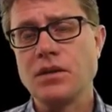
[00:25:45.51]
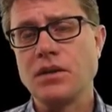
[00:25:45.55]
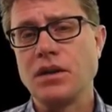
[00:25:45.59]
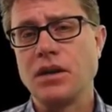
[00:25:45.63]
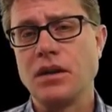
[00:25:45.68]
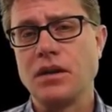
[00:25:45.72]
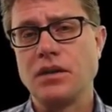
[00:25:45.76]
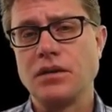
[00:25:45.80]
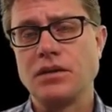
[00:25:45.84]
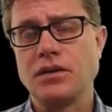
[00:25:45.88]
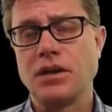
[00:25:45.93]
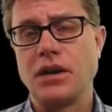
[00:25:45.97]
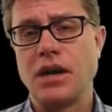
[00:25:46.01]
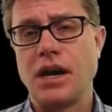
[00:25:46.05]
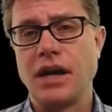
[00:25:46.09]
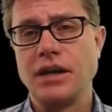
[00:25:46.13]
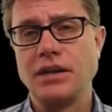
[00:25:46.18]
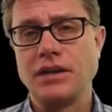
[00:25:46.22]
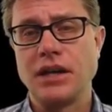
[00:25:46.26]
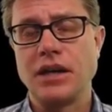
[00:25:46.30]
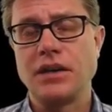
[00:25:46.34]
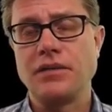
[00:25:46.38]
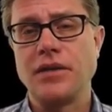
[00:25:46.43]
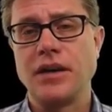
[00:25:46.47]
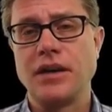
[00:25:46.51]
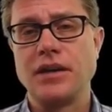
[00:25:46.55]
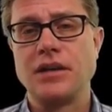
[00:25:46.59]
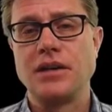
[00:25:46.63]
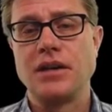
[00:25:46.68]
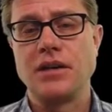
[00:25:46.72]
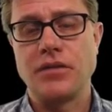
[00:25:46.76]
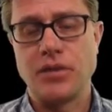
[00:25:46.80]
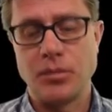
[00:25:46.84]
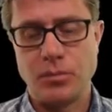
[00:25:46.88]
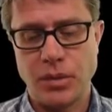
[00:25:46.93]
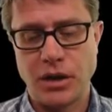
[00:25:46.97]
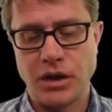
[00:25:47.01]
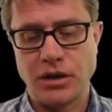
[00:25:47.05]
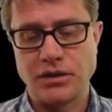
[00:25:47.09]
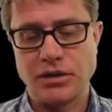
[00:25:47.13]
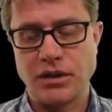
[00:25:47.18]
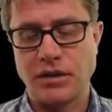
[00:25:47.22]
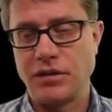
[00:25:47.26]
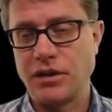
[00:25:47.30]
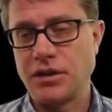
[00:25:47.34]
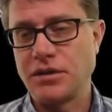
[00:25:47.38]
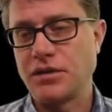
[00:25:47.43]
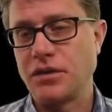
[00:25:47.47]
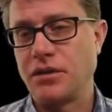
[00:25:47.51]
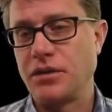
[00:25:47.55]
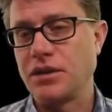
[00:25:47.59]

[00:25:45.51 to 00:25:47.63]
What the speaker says: to identify the different parts of it.